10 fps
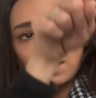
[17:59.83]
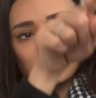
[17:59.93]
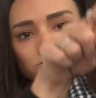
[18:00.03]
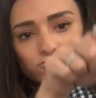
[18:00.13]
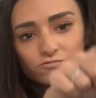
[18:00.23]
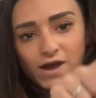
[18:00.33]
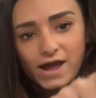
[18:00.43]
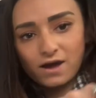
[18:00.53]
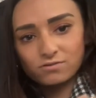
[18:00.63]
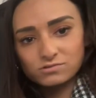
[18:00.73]

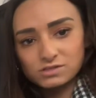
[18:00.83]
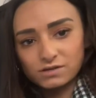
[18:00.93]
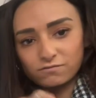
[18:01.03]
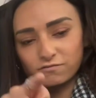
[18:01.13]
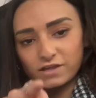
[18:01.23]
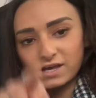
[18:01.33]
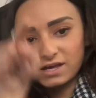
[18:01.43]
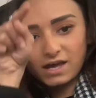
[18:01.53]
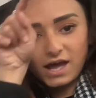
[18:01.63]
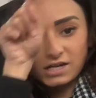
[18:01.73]
round and
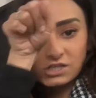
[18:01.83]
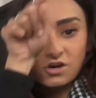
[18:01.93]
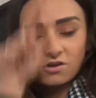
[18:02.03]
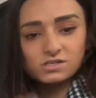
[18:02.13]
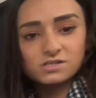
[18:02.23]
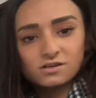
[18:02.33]
flick and a dot.